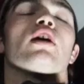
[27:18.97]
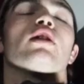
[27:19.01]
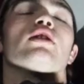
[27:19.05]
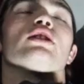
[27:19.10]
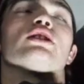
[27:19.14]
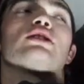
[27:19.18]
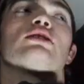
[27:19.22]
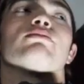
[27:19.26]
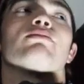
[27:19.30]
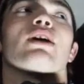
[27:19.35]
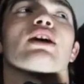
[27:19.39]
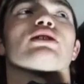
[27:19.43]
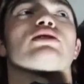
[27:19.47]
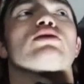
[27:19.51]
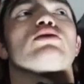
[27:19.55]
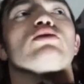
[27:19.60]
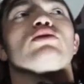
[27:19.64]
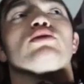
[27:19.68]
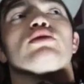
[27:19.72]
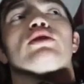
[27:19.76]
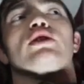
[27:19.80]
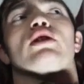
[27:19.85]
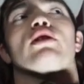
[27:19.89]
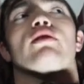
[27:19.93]
This is my
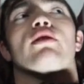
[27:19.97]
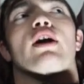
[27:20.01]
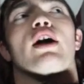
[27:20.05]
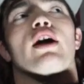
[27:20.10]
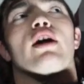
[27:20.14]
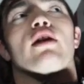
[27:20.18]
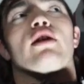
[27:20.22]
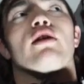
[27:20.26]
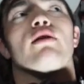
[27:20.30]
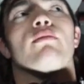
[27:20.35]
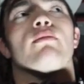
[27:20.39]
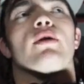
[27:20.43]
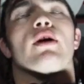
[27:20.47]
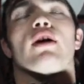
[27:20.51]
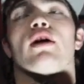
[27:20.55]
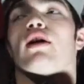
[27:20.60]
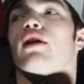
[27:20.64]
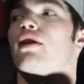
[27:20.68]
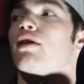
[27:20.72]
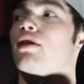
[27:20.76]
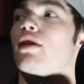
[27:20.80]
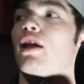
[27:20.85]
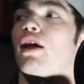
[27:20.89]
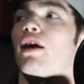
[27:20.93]
studio right here,
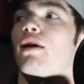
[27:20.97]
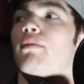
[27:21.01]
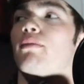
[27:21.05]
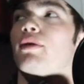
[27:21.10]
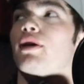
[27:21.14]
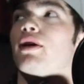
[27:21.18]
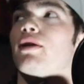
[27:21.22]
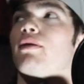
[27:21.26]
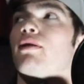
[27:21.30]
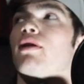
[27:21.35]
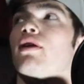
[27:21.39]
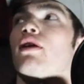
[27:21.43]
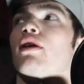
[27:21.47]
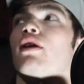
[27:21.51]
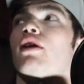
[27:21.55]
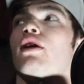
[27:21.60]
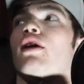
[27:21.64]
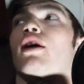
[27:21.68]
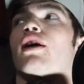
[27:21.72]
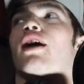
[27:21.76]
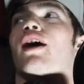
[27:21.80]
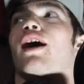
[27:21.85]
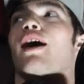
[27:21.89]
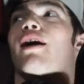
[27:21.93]
man. You know what I mean?
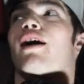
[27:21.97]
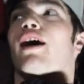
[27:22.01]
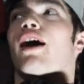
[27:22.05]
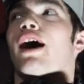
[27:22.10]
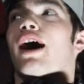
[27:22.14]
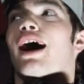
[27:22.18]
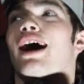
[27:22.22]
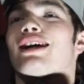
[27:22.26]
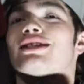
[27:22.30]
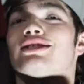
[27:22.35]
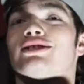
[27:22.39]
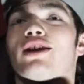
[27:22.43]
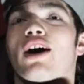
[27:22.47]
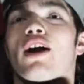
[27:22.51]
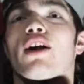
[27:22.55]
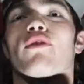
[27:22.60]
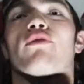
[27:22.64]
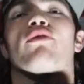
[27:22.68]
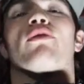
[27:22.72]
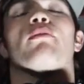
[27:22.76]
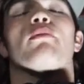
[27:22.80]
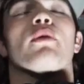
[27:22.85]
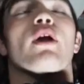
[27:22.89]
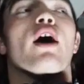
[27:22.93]
I started
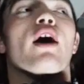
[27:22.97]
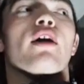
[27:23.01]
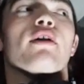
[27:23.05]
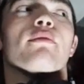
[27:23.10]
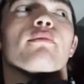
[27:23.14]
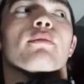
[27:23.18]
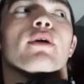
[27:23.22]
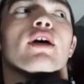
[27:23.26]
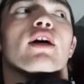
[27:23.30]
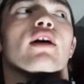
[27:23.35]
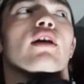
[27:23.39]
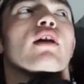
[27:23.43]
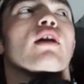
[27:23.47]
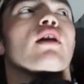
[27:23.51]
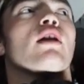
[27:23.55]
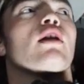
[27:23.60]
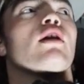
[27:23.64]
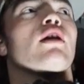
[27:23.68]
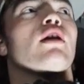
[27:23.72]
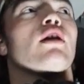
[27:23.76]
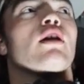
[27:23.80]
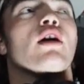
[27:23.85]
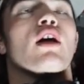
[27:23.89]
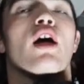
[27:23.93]
from nothing, man.
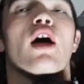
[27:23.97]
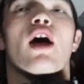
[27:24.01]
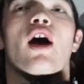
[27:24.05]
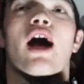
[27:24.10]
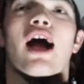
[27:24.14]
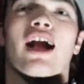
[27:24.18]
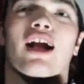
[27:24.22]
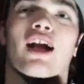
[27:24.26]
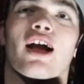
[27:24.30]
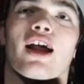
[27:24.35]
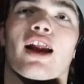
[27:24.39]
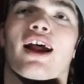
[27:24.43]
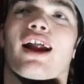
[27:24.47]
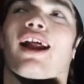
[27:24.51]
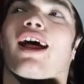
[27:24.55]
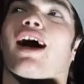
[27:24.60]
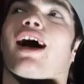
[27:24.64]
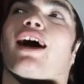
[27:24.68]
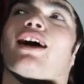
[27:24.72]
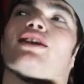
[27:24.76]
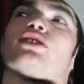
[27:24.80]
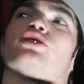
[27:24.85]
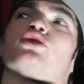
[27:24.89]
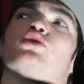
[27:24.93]
I got out of
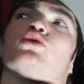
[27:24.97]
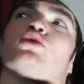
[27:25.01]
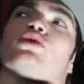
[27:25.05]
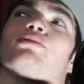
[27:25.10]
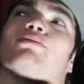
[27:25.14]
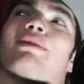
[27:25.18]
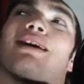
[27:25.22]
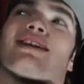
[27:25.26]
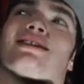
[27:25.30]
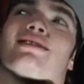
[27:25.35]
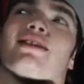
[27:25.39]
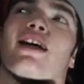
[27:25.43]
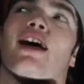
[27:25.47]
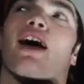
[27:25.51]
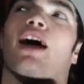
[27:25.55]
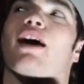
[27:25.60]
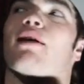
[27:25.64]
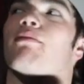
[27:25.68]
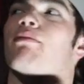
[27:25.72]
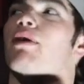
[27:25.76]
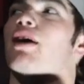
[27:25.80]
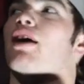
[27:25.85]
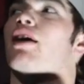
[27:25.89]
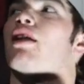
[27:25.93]
high school with my
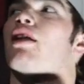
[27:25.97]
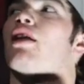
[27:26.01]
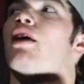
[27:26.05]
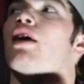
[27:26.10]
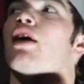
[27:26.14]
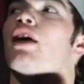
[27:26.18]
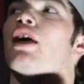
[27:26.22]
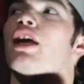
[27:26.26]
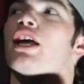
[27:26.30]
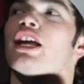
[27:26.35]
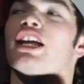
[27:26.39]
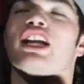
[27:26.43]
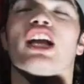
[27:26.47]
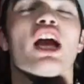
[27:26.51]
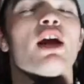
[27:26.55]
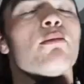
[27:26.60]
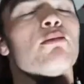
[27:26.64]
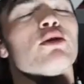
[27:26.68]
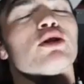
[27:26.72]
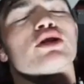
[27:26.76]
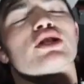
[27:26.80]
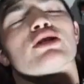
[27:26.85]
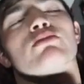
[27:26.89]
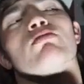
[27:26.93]
dad, man. He gave
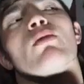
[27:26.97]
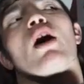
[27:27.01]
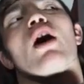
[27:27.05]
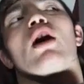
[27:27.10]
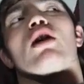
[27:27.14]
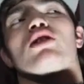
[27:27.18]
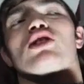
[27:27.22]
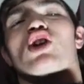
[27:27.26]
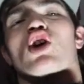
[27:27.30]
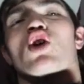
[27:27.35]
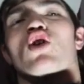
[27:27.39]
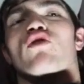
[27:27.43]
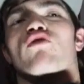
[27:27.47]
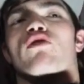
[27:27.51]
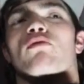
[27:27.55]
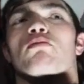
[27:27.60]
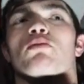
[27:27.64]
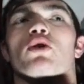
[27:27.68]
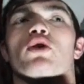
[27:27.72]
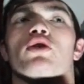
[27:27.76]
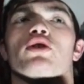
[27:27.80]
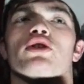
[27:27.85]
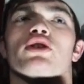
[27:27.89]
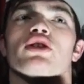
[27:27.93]
me a small loan of $1
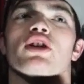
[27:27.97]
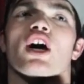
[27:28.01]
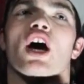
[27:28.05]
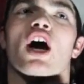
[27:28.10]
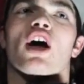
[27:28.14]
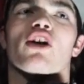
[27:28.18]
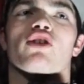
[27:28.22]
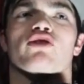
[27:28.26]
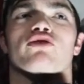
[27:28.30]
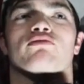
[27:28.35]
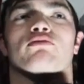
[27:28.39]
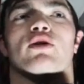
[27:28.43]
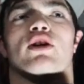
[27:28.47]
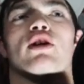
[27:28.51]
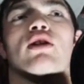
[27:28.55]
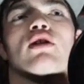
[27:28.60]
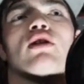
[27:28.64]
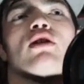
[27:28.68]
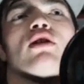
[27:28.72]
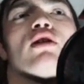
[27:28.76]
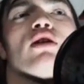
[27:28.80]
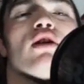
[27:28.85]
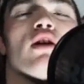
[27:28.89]
million, man.